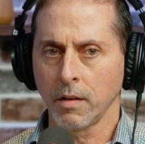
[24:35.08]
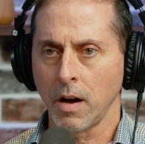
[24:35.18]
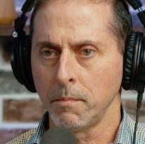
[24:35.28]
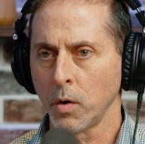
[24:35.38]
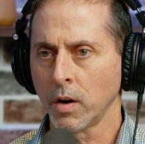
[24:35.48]

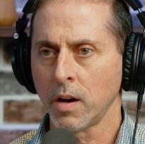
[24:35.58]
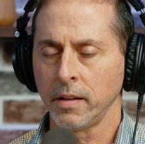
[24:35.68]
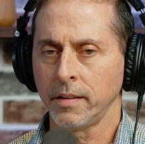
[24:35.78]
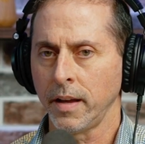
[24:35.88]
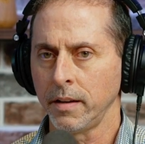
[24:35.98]
more
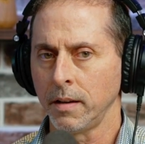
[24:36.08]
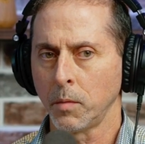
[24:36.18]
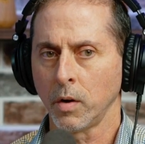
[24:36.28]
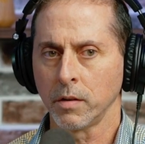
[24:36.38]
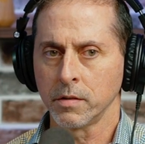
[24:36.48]
content and
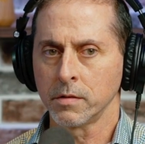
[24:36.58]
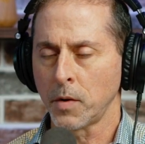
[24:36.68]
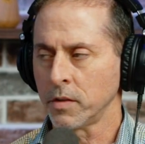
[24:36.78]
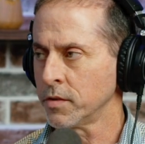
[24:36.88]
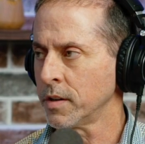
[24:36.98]
more
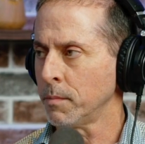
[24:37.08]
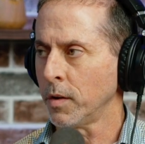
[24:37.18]
sponsorship.